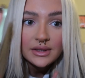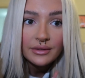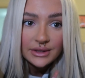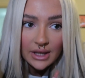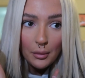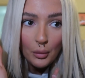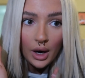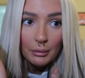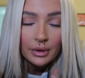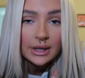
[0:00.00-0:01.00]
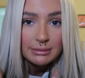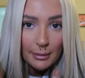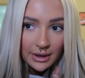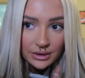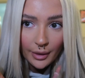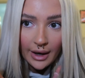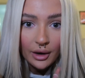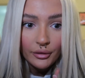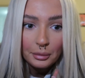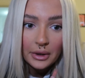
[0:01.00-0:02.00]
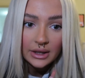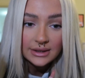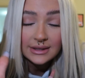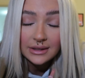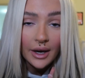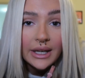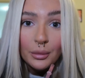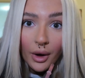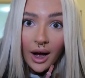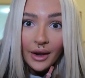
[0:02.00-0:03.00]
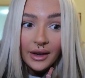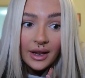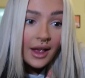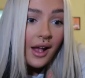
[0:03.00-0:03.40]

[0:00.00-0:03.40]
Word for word: to have a certain one because my mental health because it's the only one